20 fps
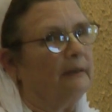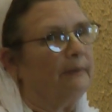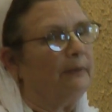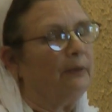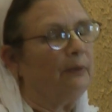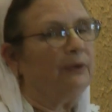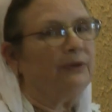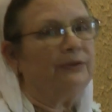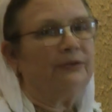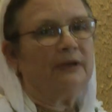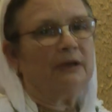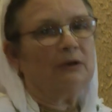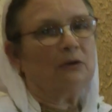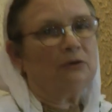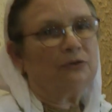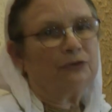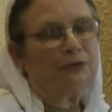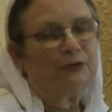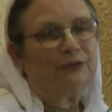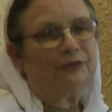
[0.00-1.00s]
But when you get
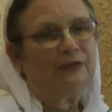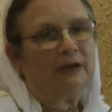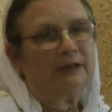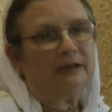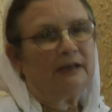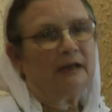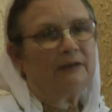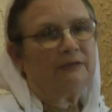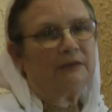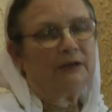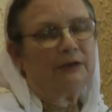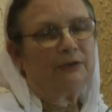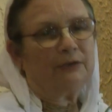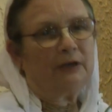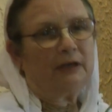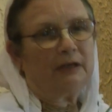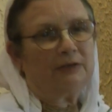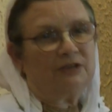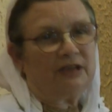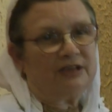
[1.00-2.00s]
older, you find out that you
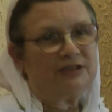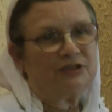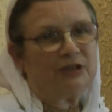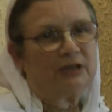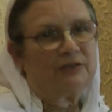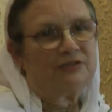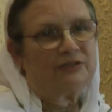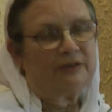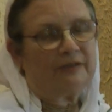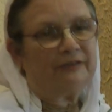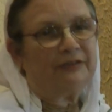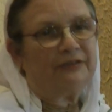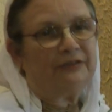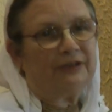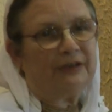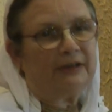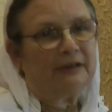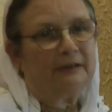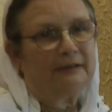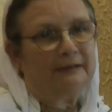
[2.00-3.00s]
can't digest
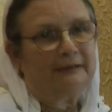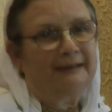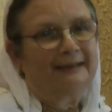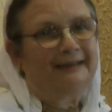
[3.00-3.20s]
everything.